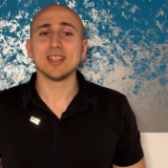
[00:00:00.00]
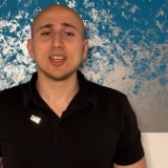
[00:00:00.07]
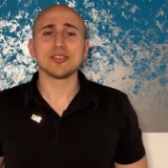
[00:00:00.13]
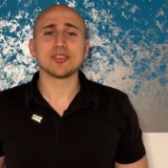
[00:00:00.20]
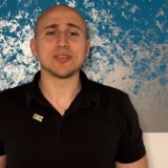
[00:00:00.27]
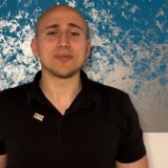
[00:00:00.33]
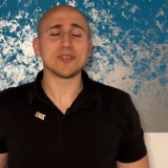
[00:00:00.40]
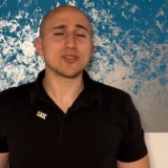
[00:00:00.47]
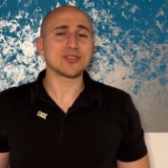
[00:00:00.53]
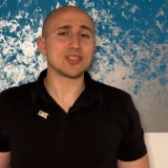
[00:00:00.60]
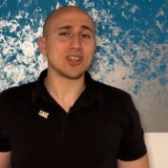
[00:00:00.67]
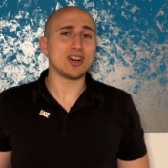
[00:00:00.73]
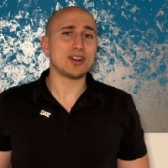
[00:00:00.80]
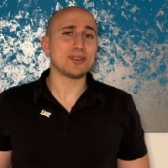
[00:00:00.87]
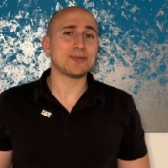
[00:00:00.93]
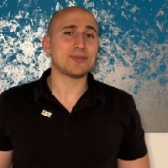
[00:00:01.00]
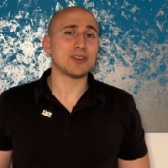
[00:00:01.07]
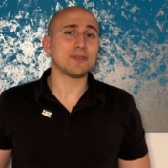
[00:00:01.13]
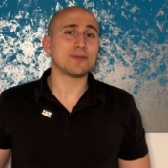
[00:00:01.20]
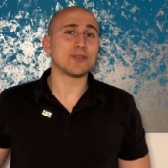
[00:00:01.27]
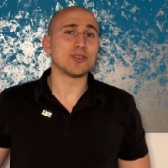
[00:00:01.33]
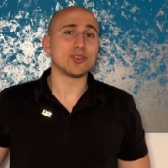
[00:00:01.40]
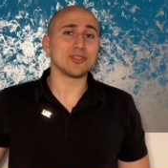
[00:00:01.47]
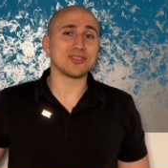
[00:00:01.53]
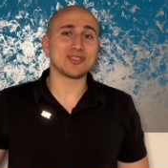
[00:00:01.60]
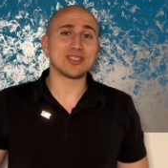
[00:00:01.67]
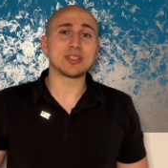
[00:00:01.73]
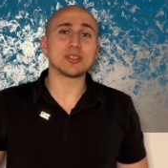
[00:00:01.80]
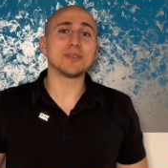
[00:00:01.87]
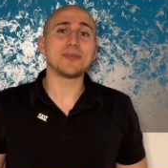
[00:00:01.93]
So first off, for
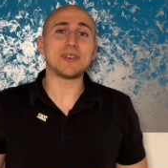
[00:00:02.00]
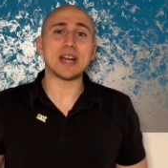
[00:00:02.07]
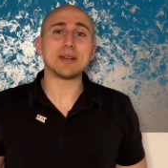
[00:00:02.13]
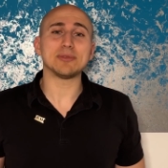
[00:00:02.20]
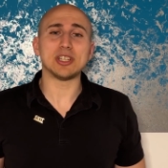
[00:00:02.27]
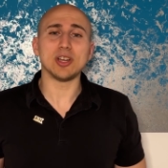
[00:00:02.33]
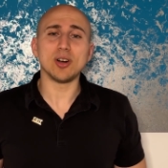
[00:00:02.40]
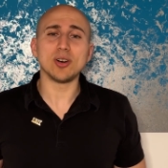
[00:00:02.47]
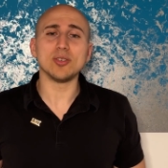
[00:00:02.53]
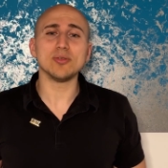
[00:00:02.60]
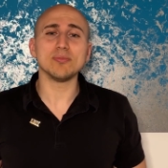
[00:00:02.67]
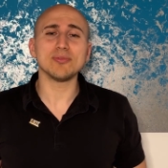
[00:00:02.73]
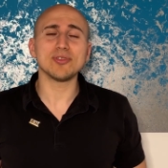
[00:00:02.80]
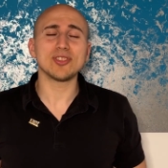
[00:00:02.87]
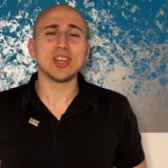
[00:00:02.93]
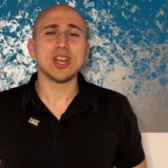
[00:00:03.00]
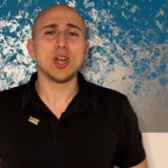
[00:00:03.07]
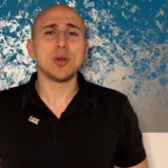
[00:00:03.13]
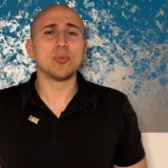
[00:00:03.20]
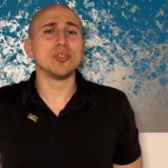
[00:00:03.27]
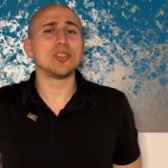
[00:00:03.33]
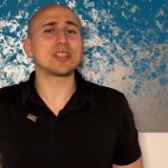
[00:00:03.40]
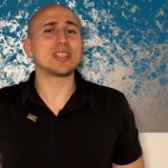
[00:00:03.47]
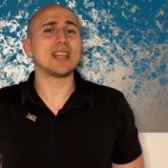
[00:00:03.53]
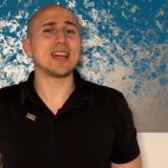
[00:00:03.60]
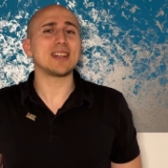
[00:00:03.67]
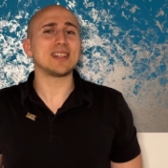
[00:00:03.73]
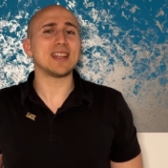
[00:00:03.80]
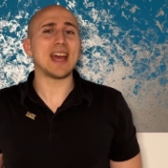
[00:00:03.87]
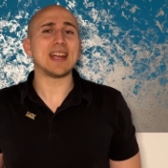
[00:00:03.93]
single family homes, we're looking at
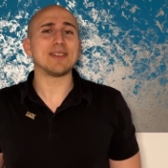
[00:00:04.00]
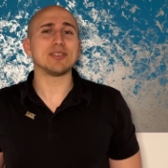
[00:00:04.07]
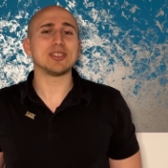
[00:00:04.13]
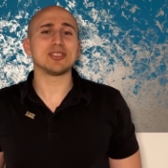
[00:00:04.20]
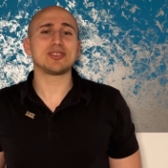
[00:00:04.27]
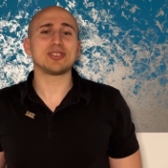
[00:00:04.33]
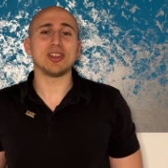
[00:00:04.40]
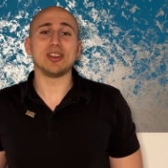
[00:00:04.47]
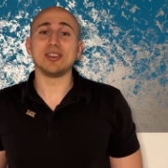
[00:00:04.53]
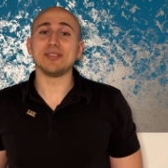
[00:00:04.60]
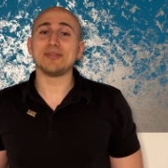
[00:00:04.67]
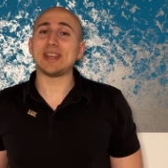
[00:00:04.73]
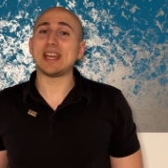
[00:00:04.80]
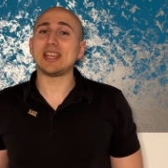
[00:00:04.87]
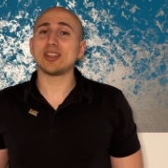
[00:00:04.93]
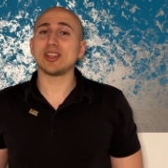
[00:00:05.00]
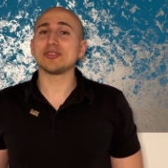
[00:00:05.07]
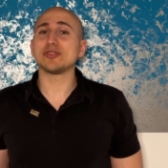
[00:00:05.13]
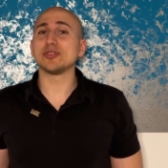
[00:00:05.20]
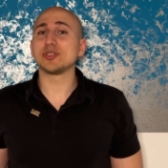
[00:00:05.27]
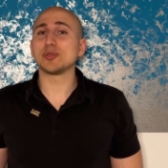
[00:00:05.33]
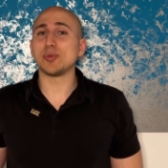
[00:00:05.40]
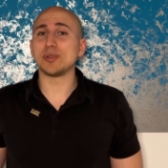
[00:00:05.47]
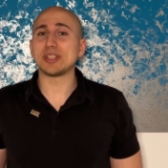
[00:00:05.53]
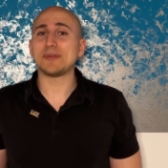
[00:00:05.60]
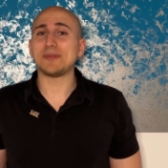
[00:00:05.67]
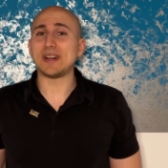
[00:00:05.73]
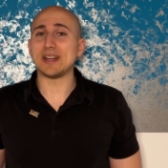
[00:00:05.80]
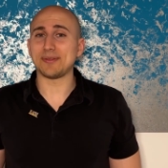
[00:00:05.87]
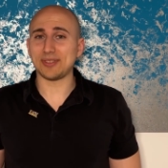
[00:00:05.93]
an average of
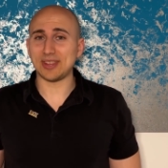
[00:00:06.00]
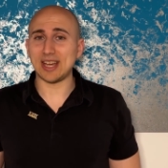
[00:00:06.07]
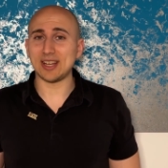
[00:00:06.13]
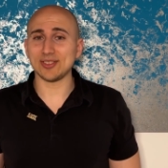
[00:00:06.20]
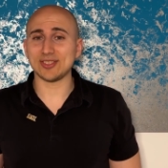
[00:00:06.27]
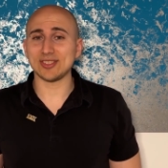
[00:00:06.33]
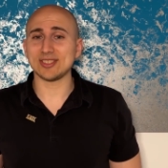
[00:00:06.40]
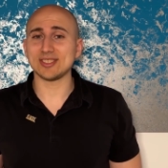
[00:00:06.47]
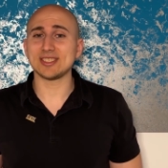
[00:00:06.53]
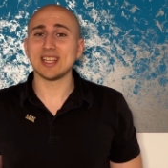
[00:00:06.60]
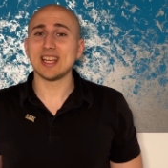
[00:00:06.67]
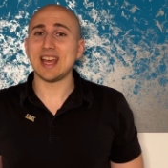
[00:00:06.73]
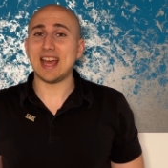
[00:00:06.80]
$825,000